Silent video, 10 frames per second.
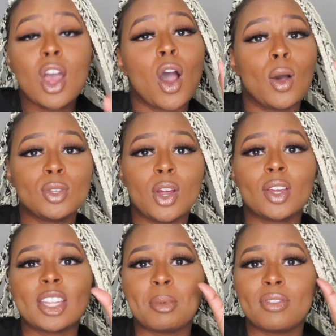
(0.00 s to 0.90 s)
Ozark
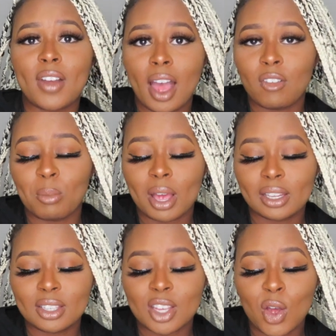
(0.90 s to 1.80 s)
is number five on my list.